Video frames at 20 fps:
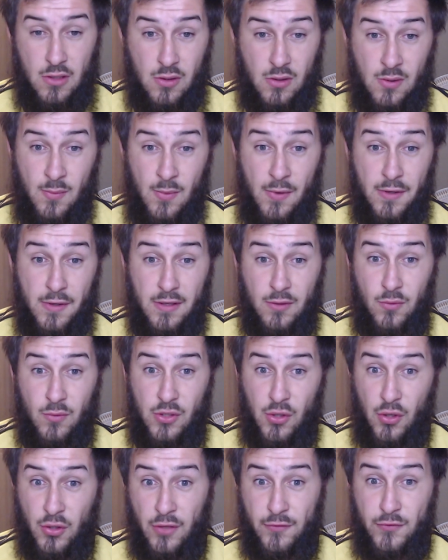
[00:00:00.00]
In America, where
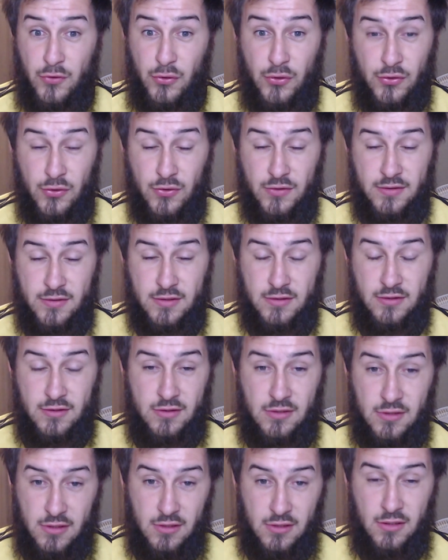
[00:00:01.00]
you only have two choices,
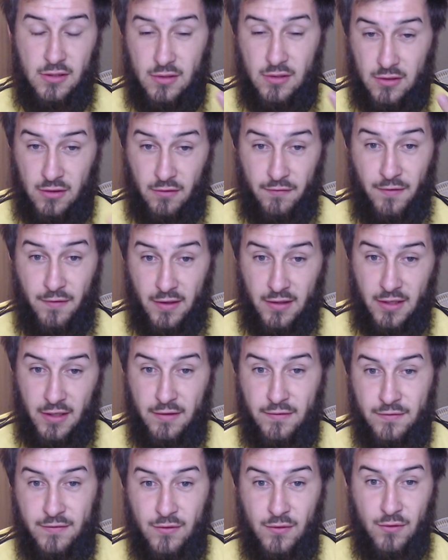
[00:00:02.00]
the far
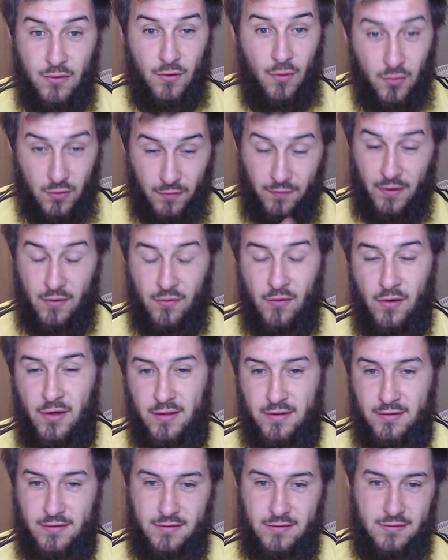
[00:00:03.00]
left or the far right.
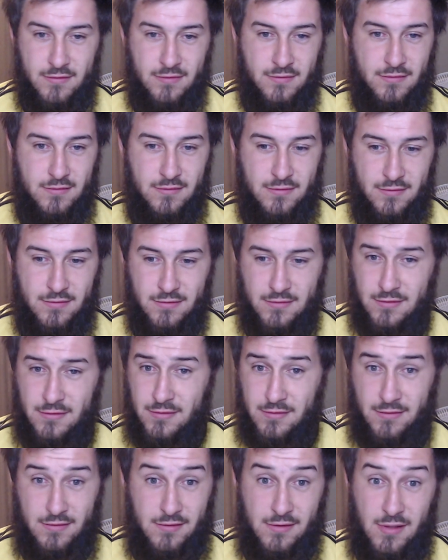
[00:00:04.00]

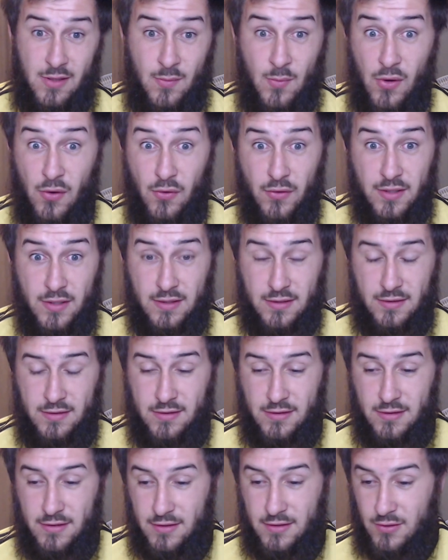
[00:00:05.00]
America,
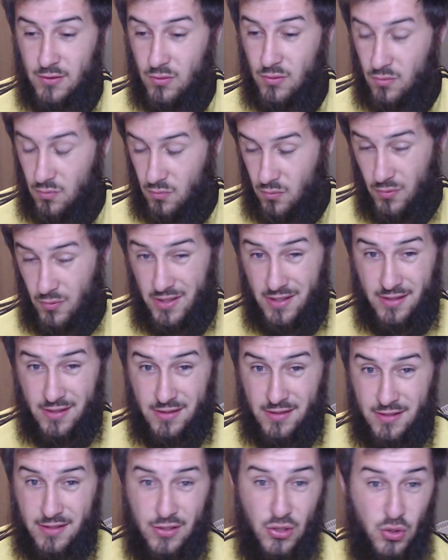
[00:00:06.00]

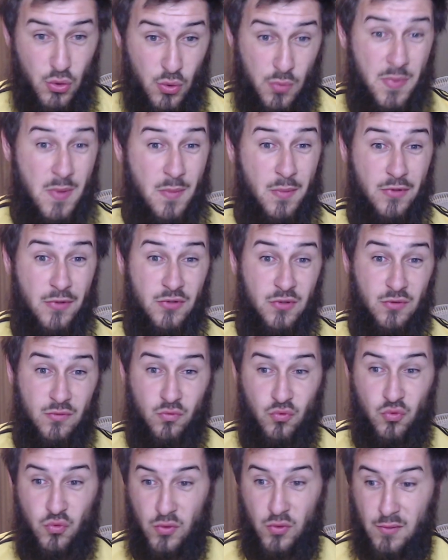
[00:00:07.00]
where you people like
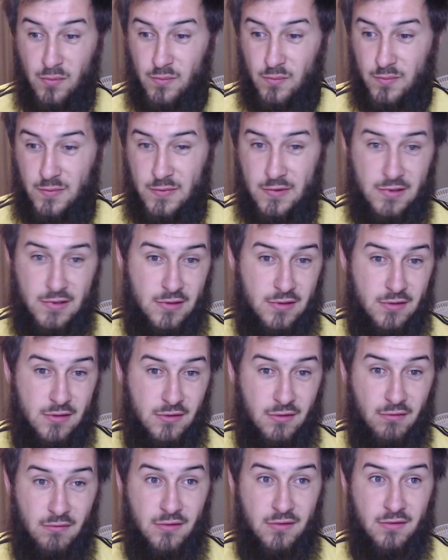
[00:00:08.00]
Donald Trump
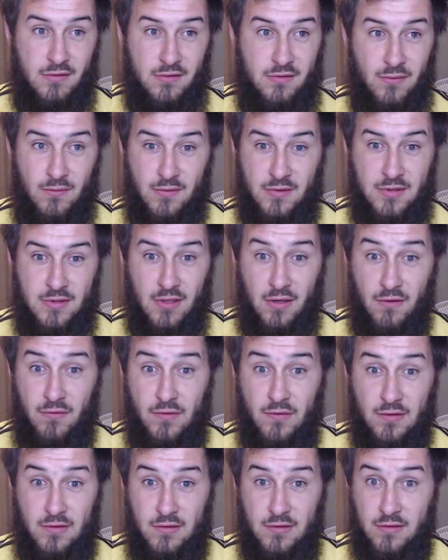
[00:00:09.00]
doing stuff
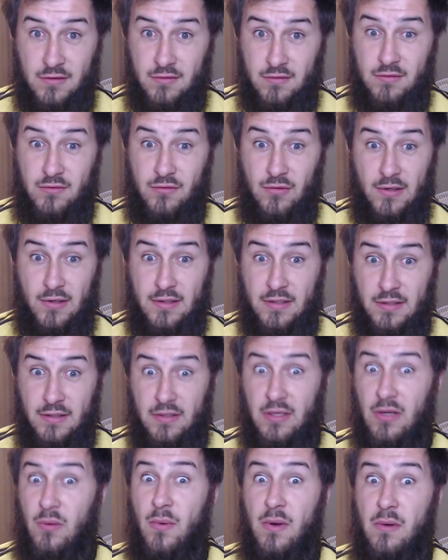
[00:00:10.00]
and trying to
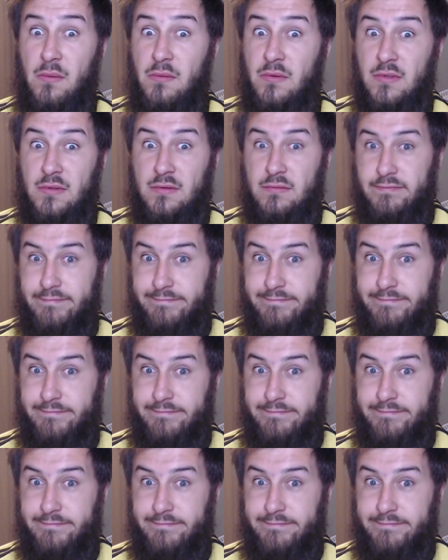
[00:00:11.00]
get away with it.